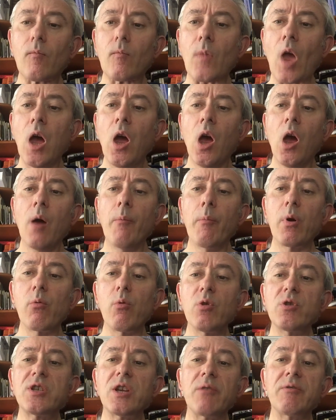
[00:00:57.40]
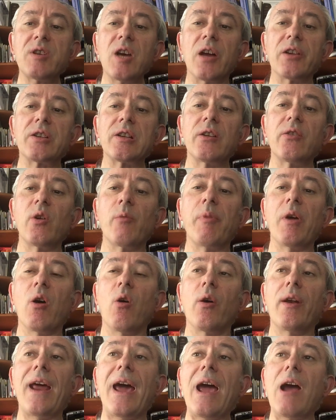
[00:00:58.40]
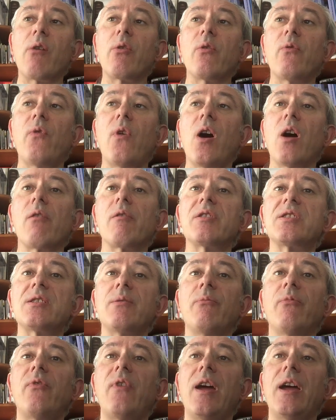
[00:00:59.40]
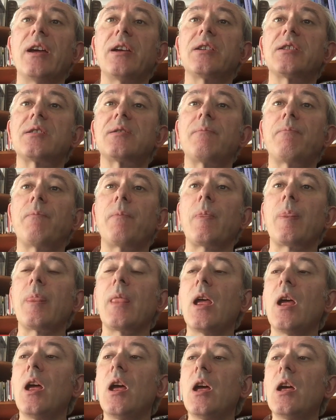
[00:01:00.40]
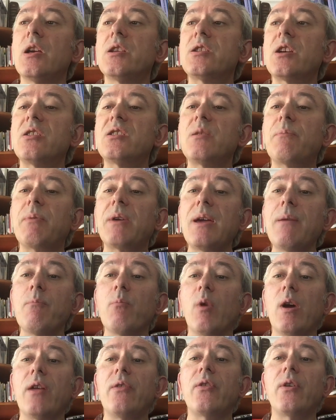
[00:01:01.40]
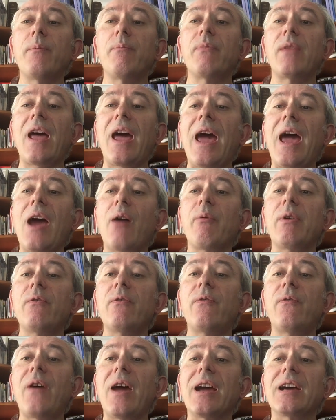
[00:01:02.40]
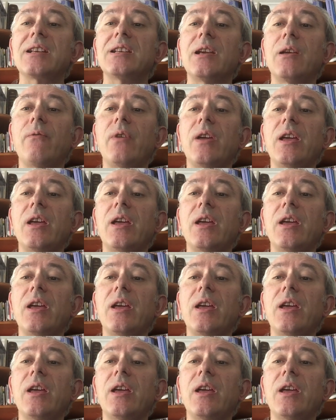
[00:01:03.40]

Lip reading: But we'll also touch a little bit on how the virus infects. So to begin with, how infective